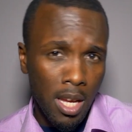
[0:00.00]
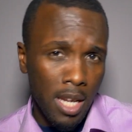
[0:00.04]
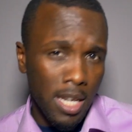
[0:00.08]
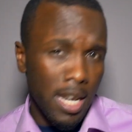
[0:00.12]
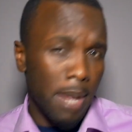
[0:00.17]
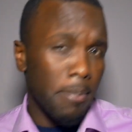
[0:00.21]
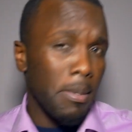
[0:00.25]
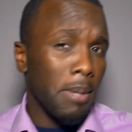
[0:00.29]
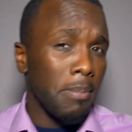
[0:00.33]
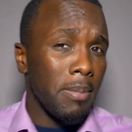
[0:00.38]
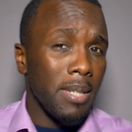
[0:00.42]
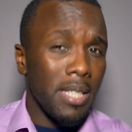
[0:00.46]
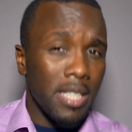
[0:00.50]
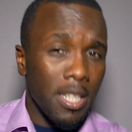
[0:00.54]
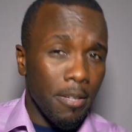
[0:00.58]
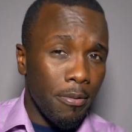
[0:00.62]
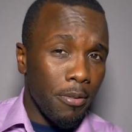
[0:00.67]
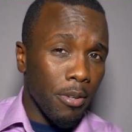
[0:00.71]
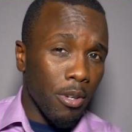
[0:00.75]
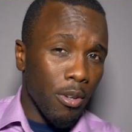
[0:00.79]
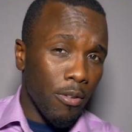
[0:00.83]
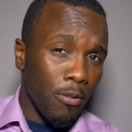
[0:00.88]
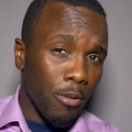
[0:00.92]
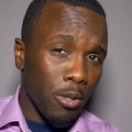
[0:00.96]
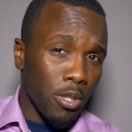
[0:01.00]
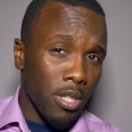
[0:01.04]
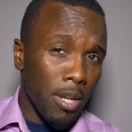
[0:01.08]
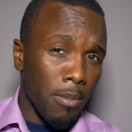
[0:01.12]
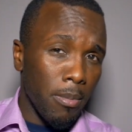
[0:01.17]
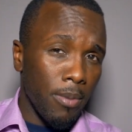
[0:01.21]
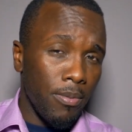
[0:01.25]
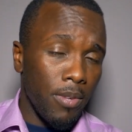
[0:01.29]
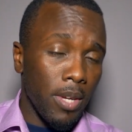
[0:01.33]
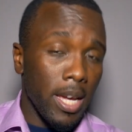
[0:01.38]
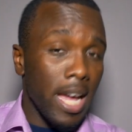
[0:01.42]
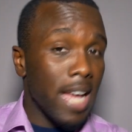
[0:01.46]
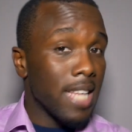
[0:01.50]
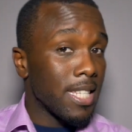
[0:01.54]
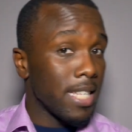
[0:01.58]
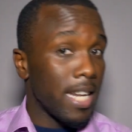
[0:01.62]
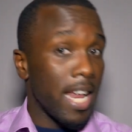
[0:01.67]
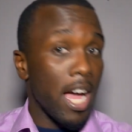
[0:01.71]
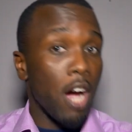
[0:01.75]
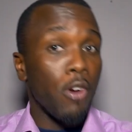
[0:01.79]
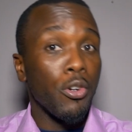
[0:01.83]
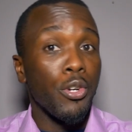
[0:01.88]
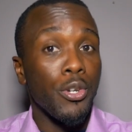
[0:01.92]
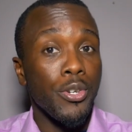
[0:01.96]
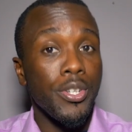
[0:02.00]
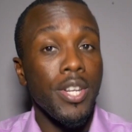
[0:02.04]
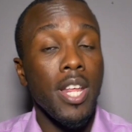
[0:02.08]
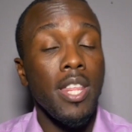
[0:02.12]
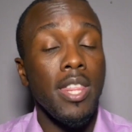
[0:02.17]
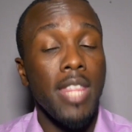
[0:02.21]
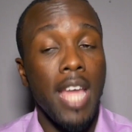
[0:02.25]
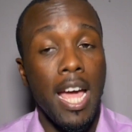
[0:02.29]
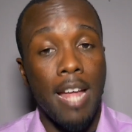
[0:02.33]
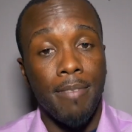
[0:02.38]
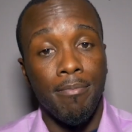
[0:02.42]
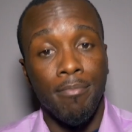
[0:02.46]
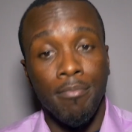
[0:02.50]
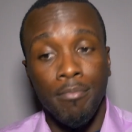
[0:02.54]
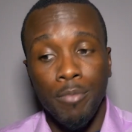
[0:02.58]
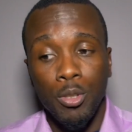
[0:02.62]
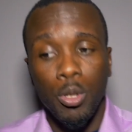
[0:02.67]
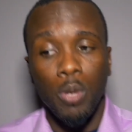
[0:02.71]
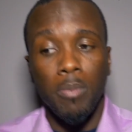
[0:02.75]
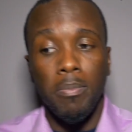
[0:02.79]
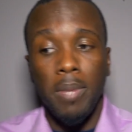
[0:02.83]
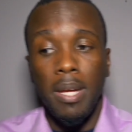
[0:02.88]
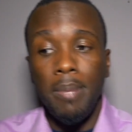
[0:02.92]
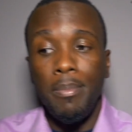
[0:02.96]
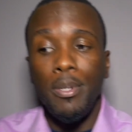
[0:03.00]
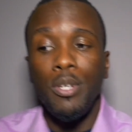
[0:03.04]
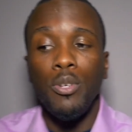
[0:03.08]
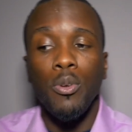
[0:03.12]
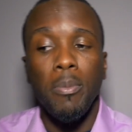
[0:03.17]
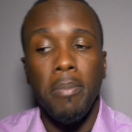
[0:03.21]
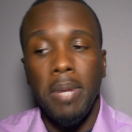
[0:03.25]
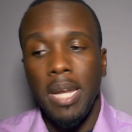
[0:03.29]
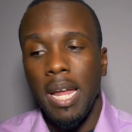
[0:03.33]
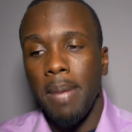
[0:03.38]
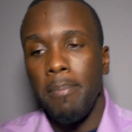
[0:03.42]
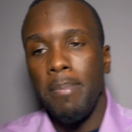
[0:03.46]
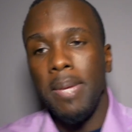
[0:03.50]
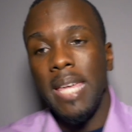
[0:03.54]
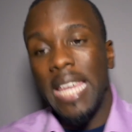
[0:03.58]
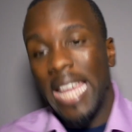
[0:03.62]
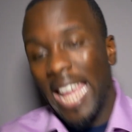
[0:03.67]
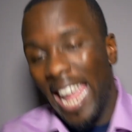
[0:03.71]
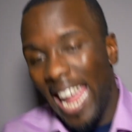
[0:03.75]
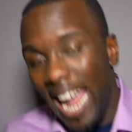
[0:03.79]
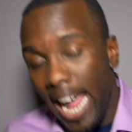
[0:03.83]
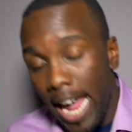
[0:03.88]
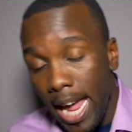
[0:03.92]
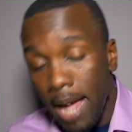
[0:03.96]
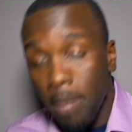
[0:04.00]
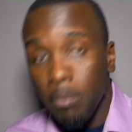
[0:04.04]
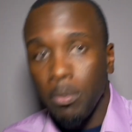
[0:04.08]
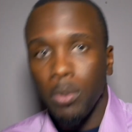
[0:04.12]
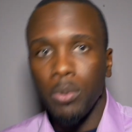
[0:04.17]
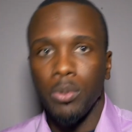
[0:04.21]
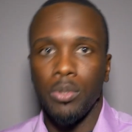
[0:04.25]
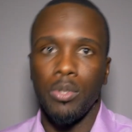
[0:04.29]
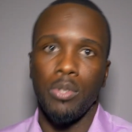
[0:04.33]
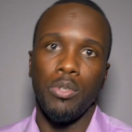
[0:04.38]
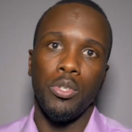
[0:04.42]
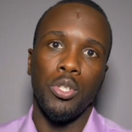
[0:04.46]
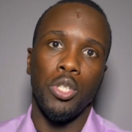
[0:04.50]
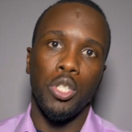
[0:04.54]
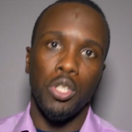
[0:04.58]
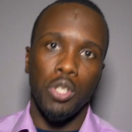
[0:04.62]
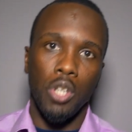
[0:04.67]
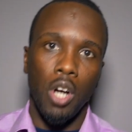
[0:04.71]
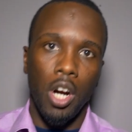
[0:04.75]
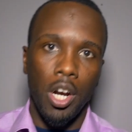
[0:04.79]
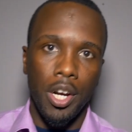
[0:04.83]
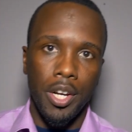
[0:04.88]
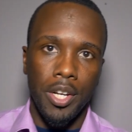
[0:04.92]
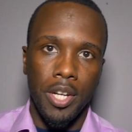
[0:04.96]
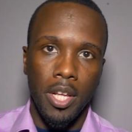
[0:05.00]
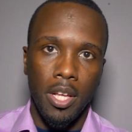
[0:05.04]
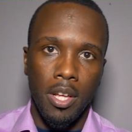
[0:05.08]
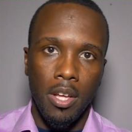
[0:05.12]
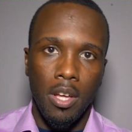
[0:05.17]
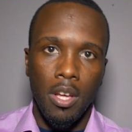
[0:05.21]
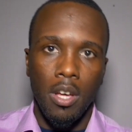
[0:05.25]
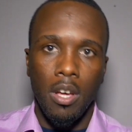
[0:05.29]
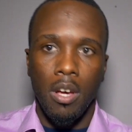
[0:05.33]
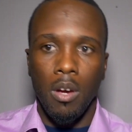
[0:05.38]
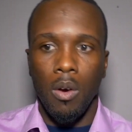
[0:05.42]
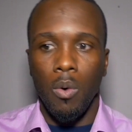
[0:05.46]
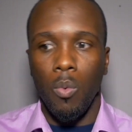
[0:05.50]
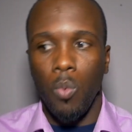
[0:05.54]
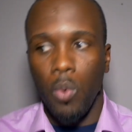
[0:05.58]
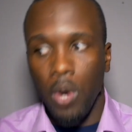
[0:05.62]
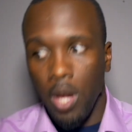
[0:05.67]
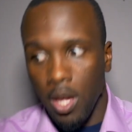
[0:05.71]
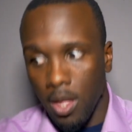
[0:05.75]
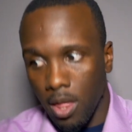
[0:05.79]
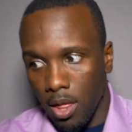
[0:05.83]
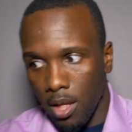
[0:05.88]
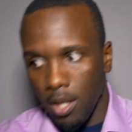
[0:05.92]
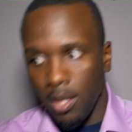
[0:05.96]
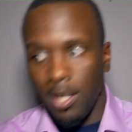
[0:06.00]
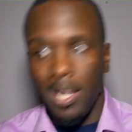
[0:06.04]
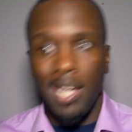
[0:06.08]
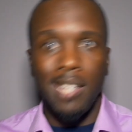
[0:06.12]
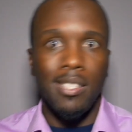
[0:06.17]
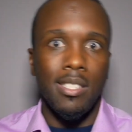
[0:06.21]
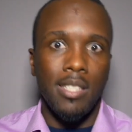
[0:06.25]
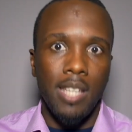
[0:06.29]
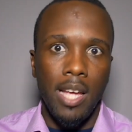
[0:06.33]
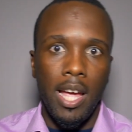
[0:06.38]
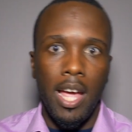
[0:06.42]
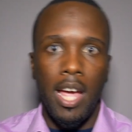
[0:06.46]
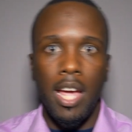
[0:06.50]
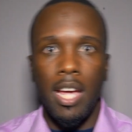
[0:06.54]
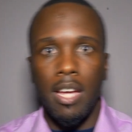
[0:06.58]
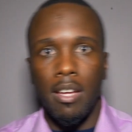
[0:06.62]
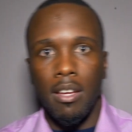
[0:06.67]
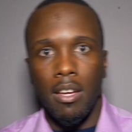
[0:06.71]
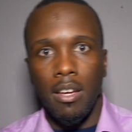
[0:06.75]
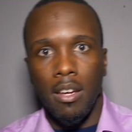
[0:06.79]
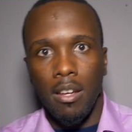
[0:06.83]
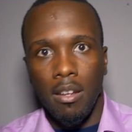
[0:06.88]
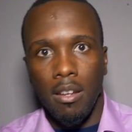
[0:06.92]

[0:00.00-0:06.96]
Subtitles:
That may be difficult for some of you guys, and I understand that. So maybe you may not be able to start with, let's say,